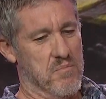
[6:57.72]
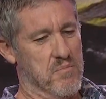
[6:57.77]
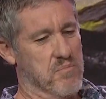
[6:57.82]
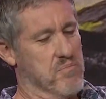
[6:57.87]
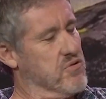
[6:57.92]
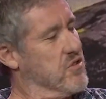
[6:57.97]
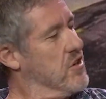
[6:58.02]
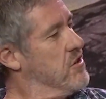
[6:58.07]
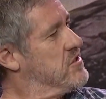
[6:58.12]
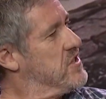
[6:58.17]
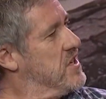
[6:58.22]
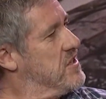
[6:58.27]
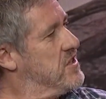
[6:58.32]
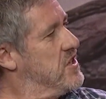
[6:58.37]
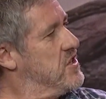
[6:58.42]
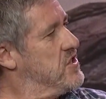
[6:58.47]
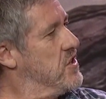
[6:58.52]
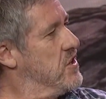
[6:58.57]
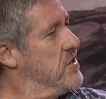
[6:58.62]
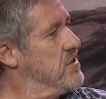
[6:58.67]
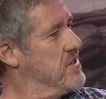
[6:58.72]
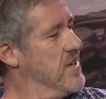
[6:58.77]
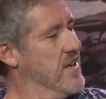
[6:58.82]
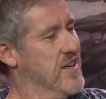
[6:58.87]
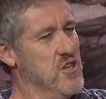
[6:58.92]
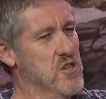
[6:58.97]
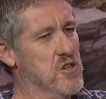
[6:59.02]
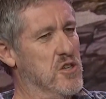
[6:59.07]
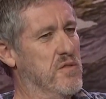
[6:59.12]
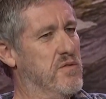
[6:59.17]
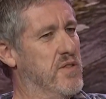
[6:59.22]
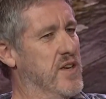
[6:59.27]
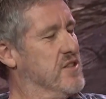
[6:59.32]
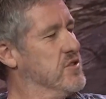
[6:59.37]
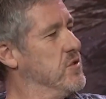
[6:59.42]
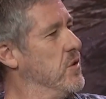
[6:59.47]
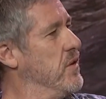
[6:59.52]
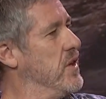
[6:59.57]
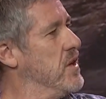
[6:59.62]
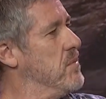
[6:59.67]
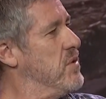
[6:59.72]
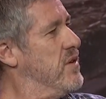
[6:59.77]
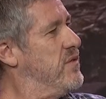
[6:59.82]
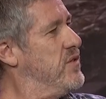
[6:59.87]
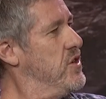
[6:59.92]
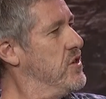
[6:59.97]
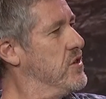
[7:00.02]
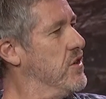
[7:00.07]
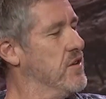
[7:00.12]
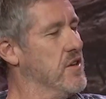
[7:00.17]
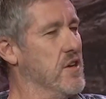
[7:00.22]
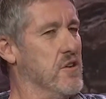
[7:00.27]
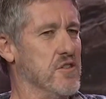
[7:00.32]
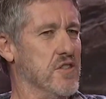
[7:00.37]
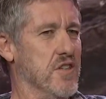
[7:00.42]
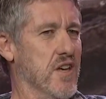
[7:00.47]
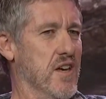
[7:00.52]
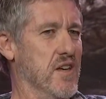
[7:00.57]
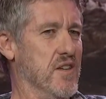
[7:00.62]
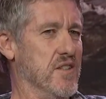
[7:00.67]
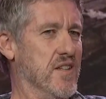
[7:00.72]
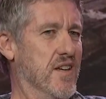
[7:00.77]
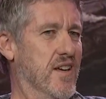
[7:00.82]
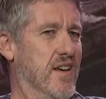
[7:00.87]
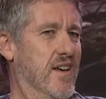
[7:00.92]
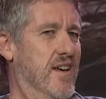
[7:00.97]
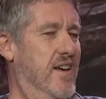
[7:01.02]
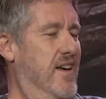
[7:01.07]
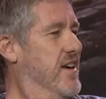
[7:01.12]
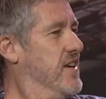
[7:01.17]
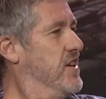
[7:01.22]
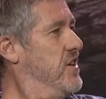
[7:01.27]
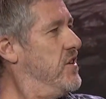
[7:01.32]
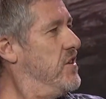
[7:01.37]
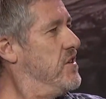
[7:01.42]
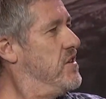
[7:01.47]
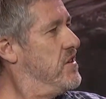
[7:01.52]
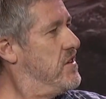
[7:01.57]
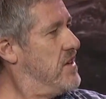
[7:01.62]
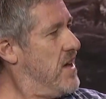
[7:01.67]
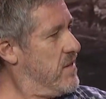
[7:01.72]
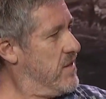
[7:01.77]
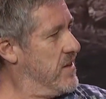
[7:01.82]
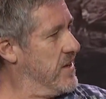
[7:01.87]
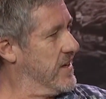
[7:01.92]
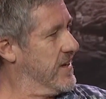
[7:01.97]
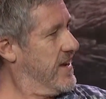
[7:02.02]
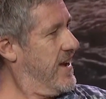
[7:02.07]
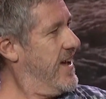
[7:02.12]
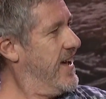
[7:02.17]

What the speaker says: process issues, you can fix all them, but if you've got no sales, you got nothing.